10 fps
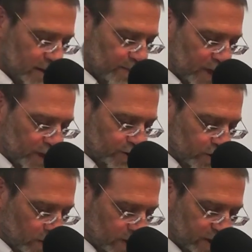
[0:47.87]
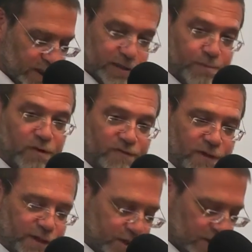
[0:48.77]
that being Jewish is a
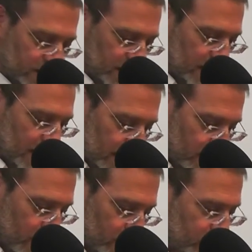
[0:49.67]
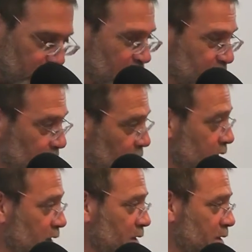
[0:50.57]
privilege and a great responsibility.
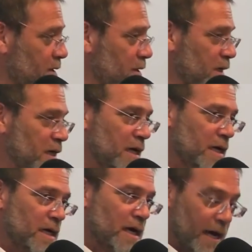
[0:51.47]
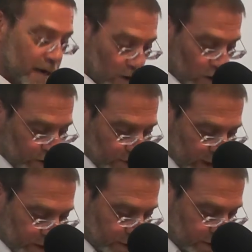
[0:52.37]
And I also
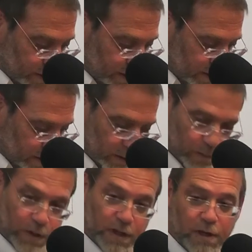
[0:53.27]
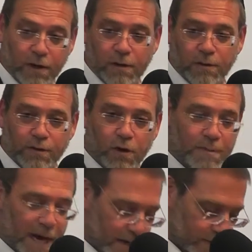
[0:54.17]
meet Jews with little or no
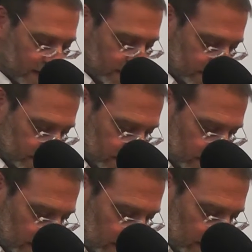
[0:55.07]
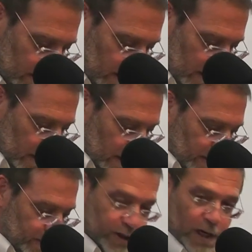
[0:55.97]
background
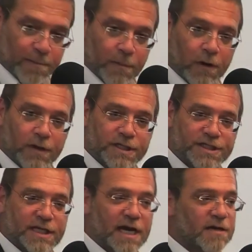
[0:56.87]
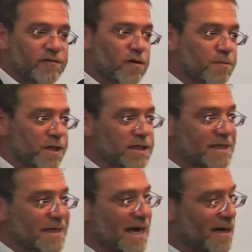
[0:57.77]
some are in a state of complete
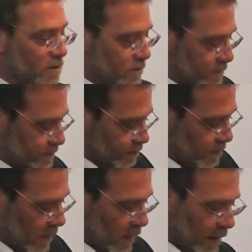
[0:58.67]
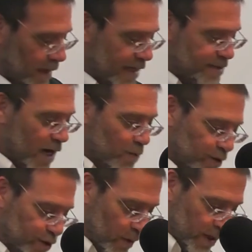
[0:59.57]
denial, as I
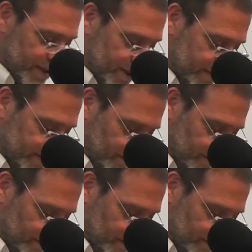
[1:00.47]
once was.